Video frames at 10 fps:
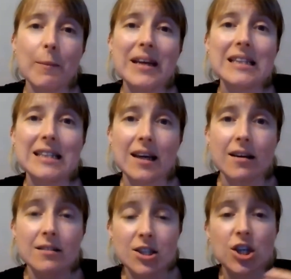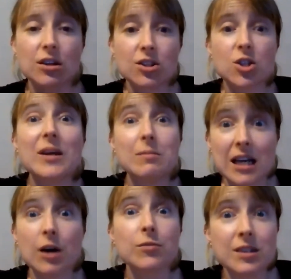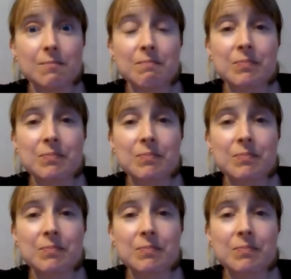a minister to do it themselves.